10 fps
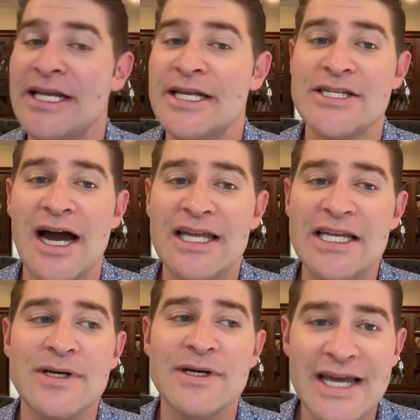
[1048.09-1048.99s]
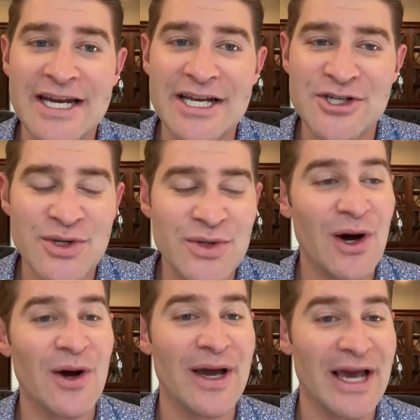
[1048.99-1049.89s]
it's highly related
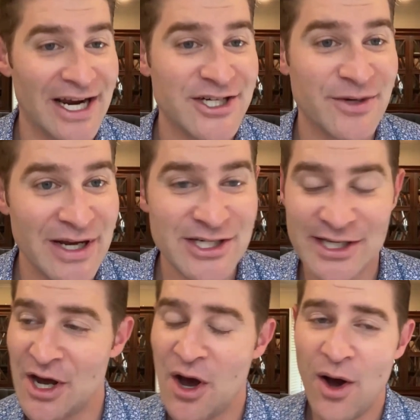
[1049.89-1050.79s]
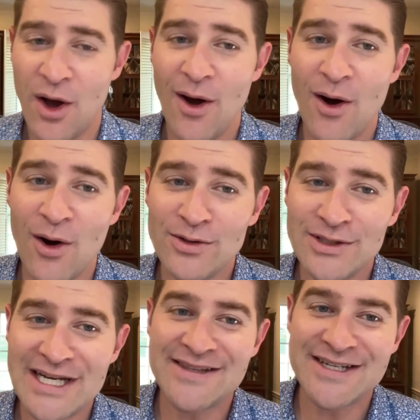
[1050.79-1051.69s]
to, and I should mention this,
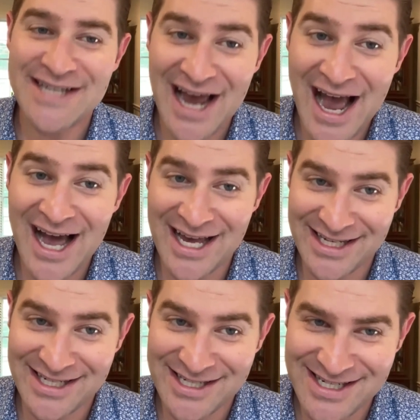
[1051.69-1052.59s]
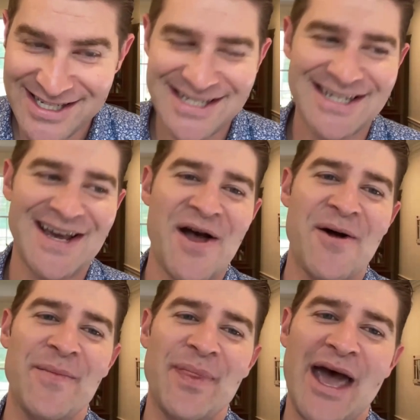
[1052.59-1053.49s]
only the tasks
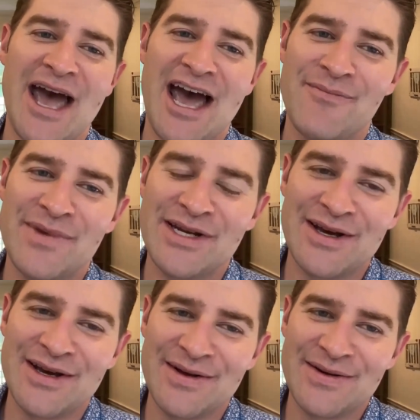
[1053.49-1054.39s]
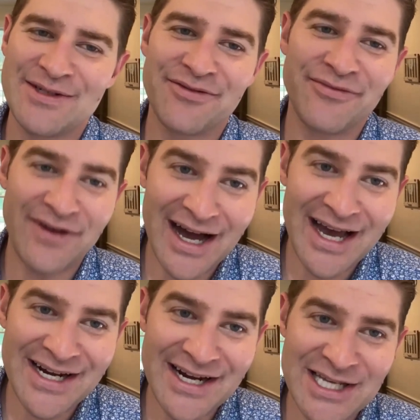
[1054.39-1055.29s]
that have been
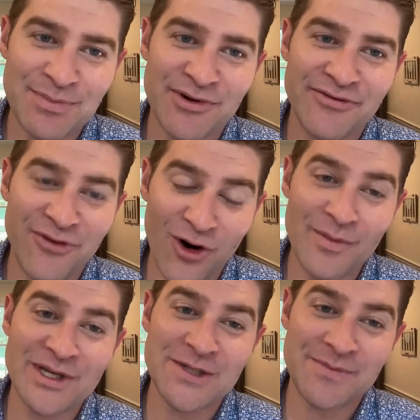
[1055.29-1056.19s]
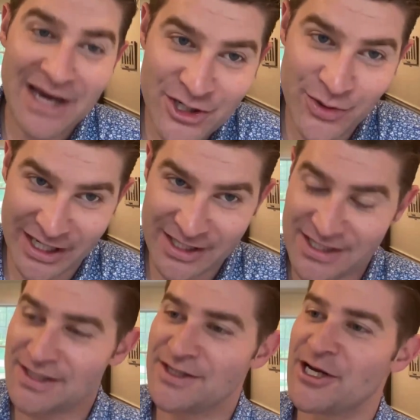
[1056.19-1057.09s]
defined as performance
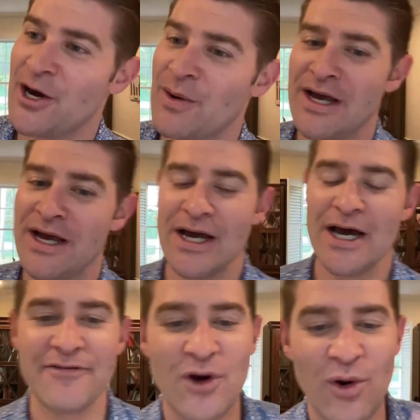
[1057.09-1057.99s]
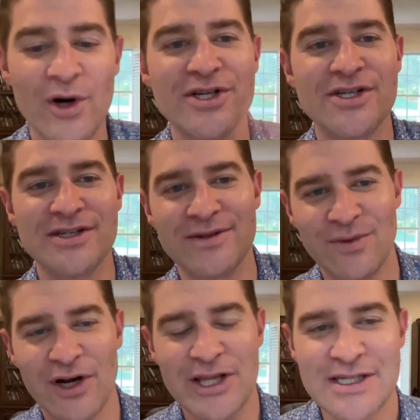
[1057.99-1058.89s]
metrics. So, of course,
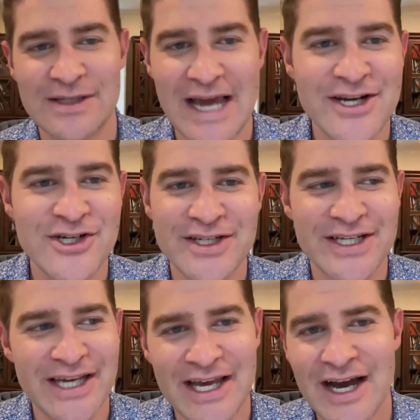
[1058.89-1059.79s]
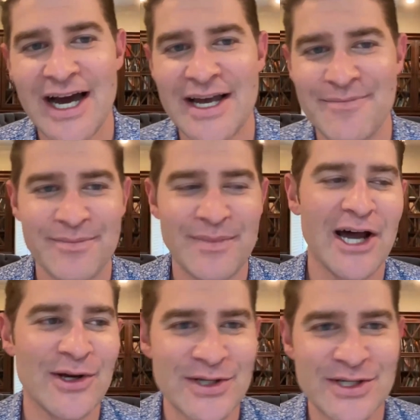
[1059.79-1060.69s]
one of these agentic AI
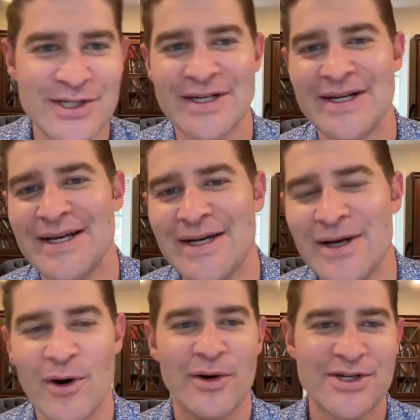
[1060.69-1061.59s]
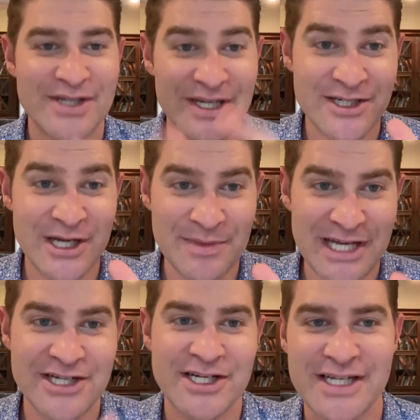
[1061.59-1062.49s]
models, or systems,
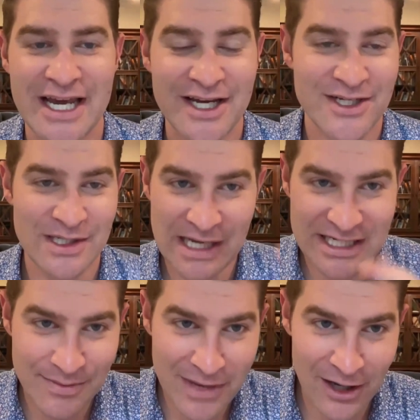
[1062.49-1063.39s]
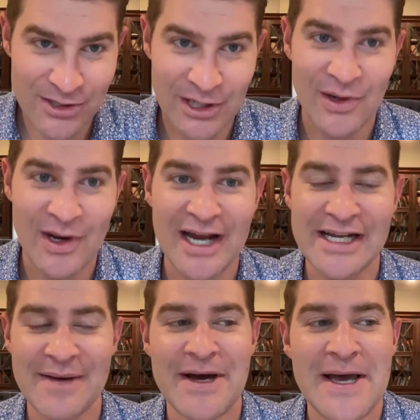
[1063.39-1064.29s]
I should say, because there's lots of models
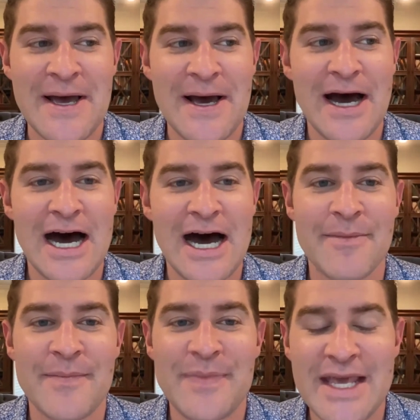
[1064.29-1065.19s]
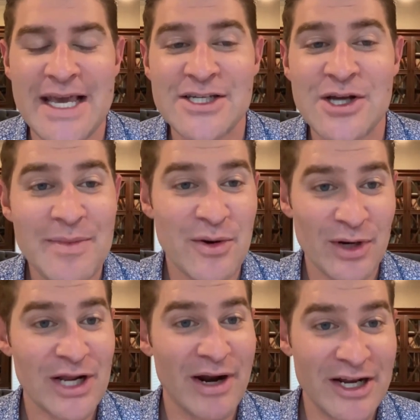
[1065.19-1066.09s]
underlying them, is going to be
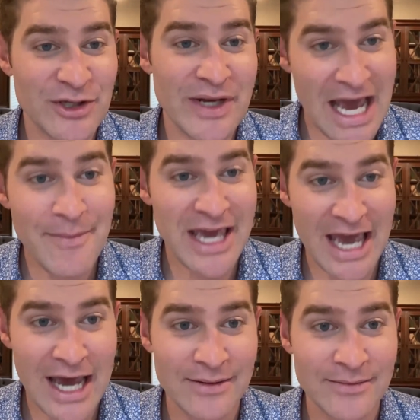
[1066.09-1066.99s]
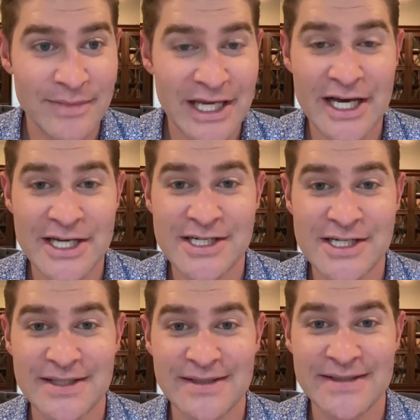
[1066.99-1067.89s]
really great at doing the MCAT
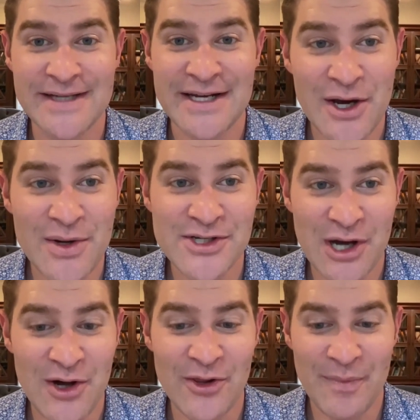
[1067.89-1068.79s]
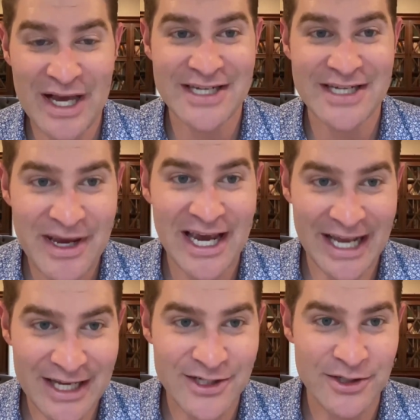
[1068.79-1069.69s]
because it knows all the best
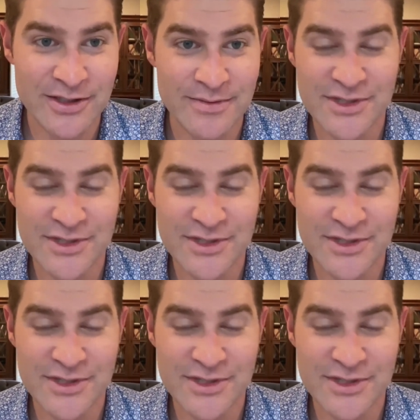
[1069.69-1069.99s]
MCAT answers.